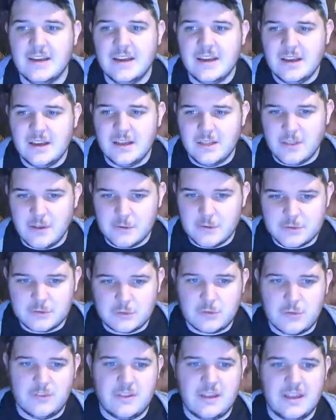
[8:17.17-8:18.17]
those sort
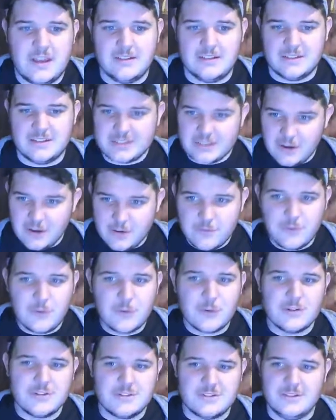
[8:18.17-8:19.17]
of things. Let's go
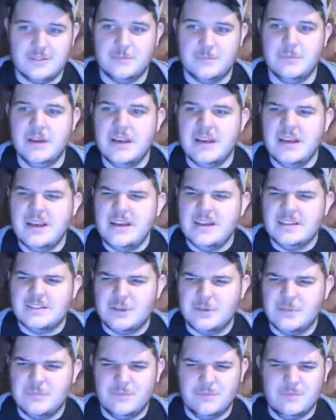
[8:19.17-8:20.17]
for some
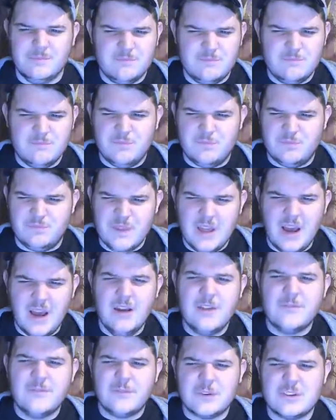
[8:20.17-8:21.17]

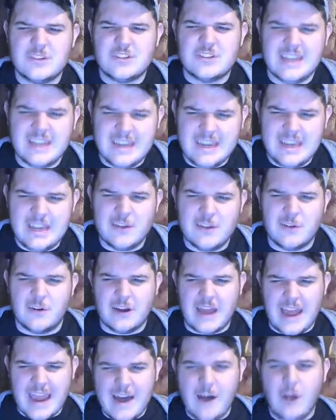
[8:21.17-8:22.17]
unforeseen or
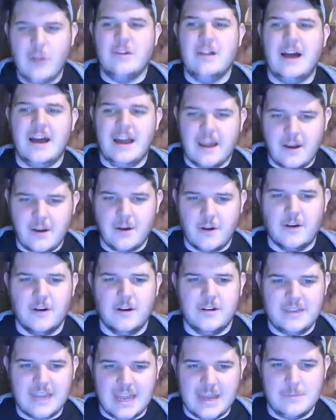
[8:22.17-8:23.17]
outlier
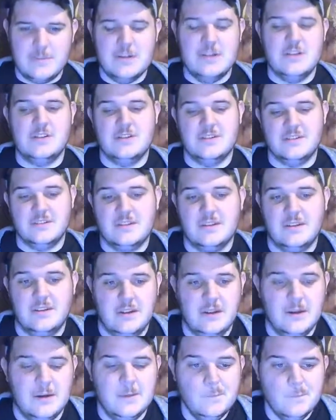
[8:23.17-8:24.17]
damages.
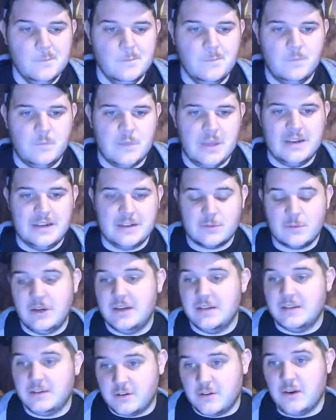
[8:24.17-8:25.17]
And that's why
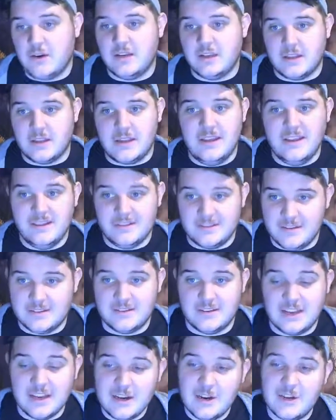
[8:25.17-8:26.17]
necrotic is
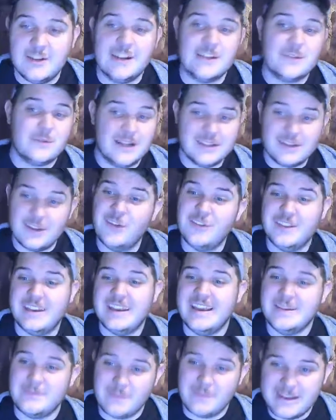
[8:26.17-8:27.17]
listed here, and that's why Toll the
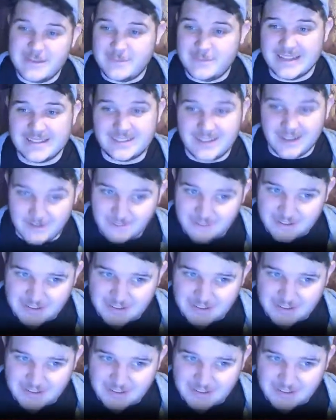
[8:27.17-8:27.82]
Dead made my top 5.